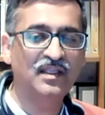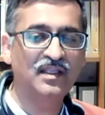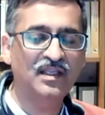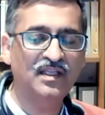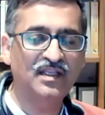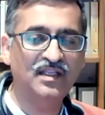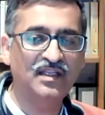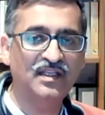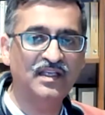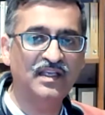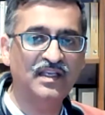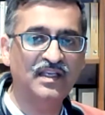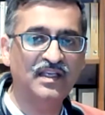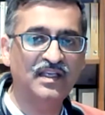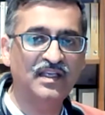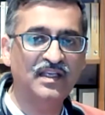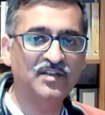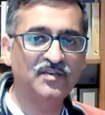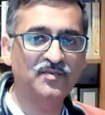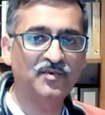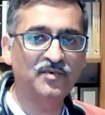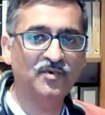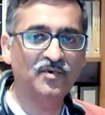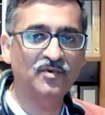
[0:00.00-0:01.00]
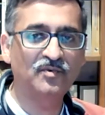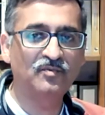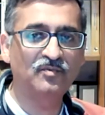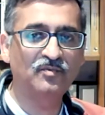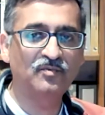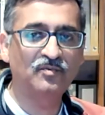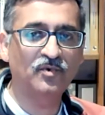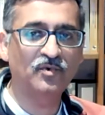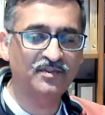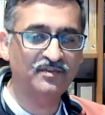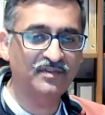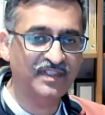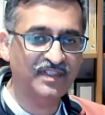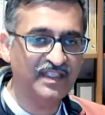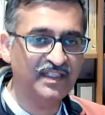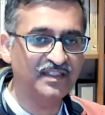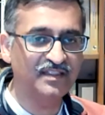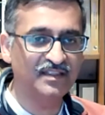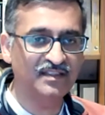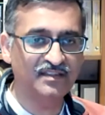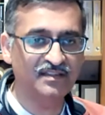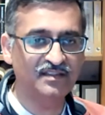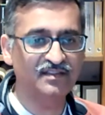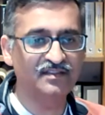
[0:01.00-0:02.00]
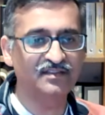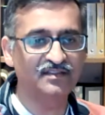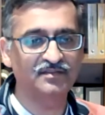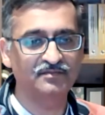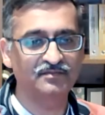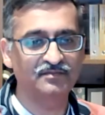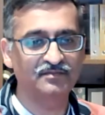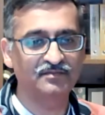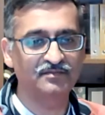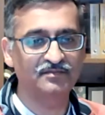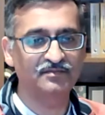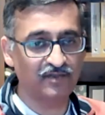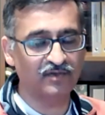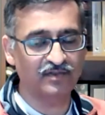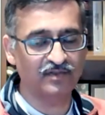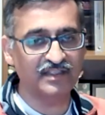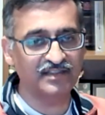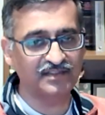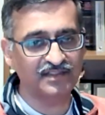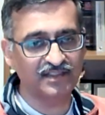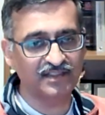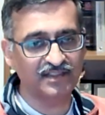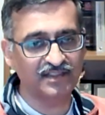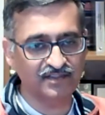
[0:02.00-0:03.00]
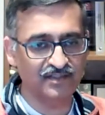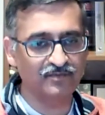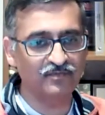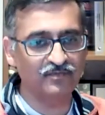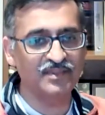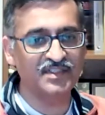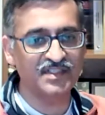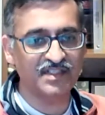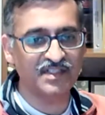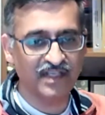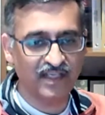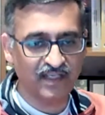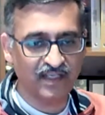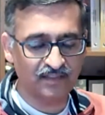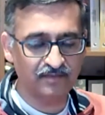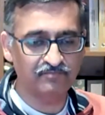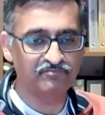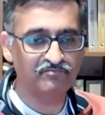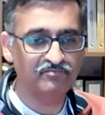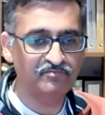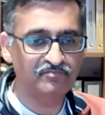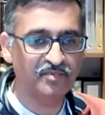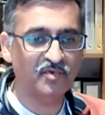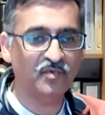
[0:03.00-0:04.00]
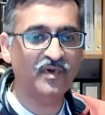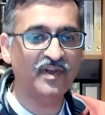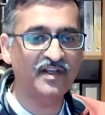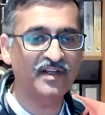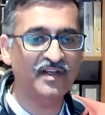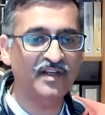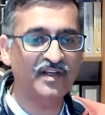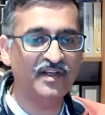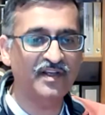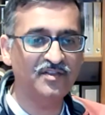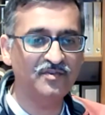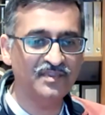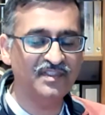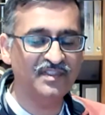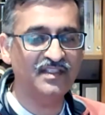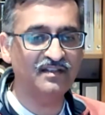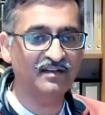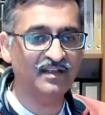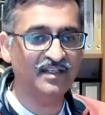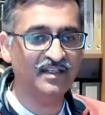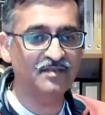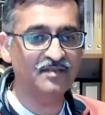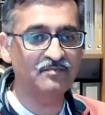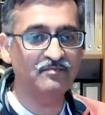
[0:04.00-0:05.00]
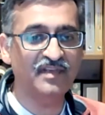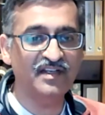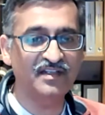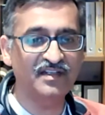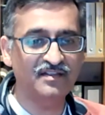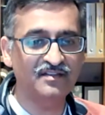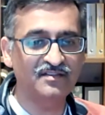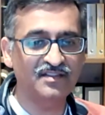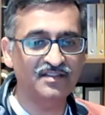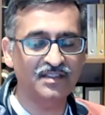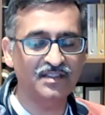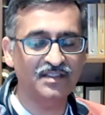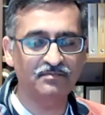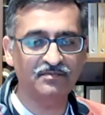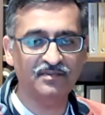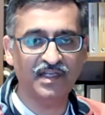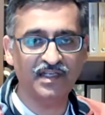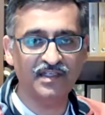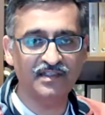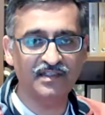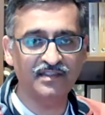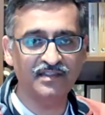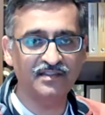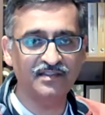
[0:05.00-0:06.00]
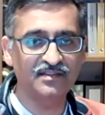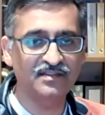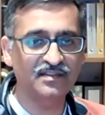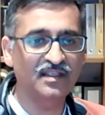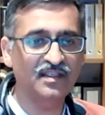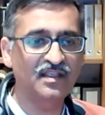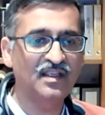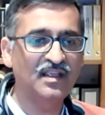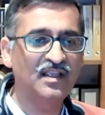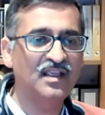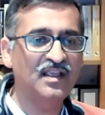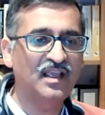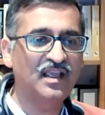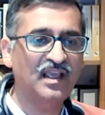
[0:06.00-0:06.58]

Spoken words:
And therefore, what you need is an organization which can provide you with the right mentorship, guidance,